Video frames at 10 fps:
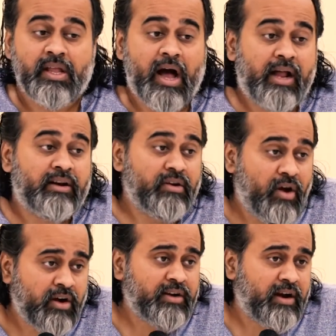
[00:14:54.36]
are
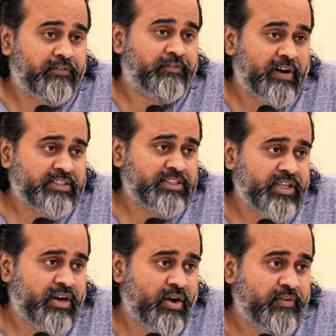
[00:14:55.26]
not a
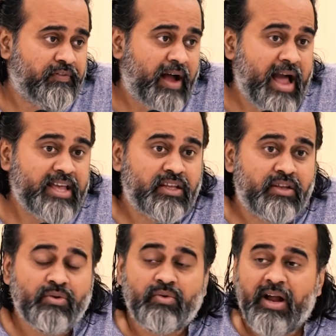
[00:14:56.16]
function of
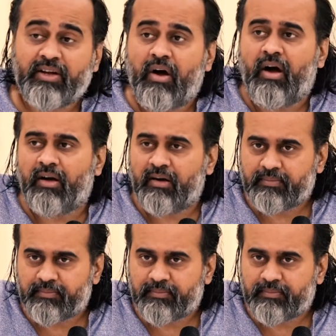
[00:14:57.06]
IQ at all.